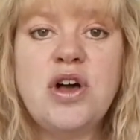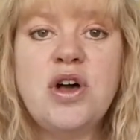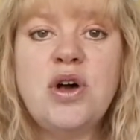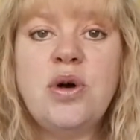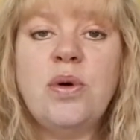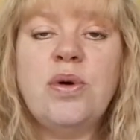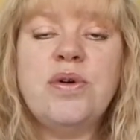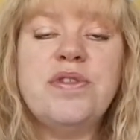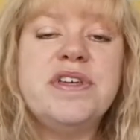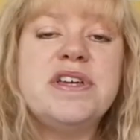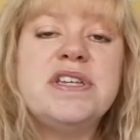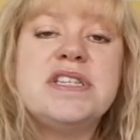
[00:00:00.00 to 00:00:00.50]

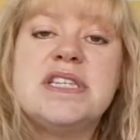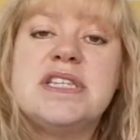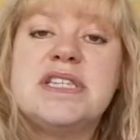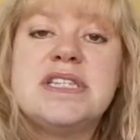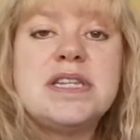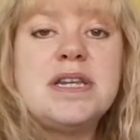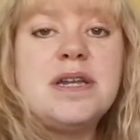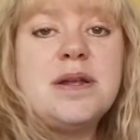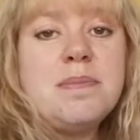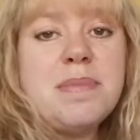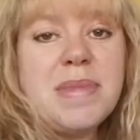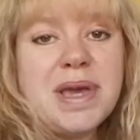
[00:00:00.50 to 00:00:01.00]
Well, this is
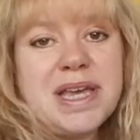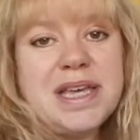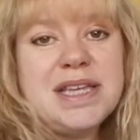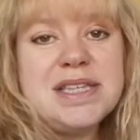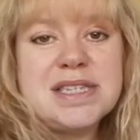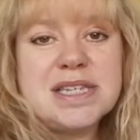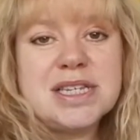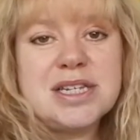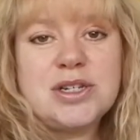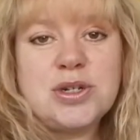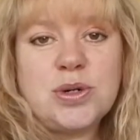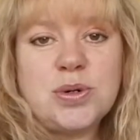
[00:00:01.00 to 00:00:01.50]
an
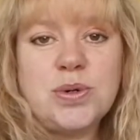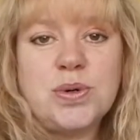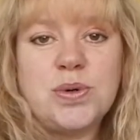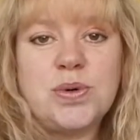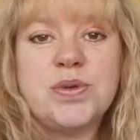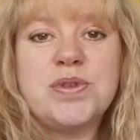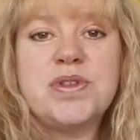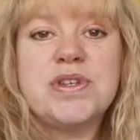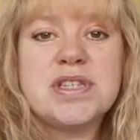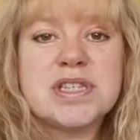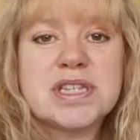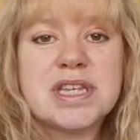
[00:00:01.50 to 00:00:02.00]
amazing tool
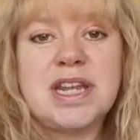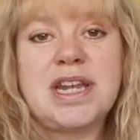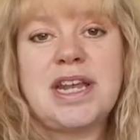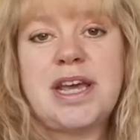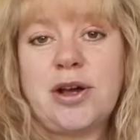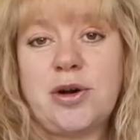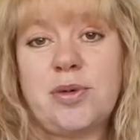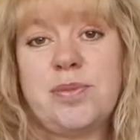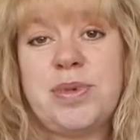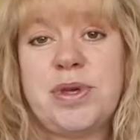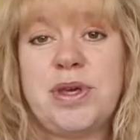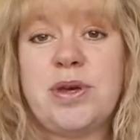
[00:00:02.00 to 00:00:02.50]
that's going to
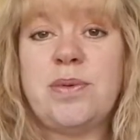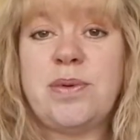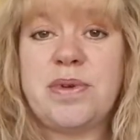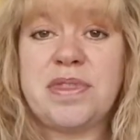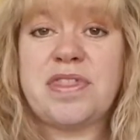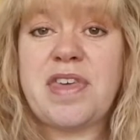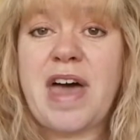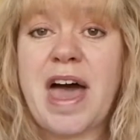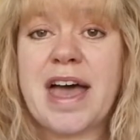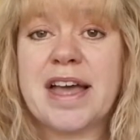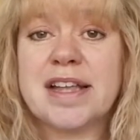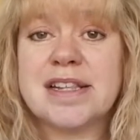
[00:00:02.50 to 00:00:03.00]
help you with
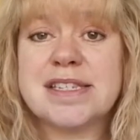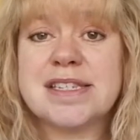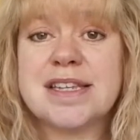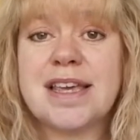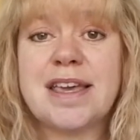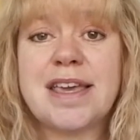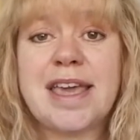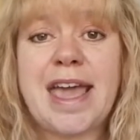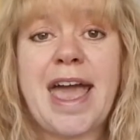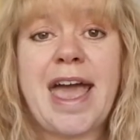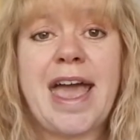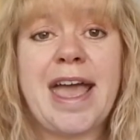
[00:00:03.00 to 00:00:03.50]
that,
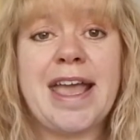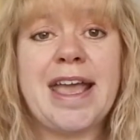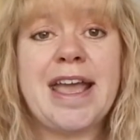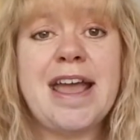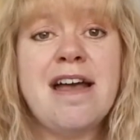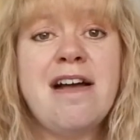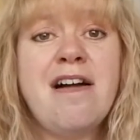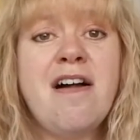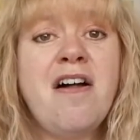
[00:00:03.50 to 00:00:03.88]
okay?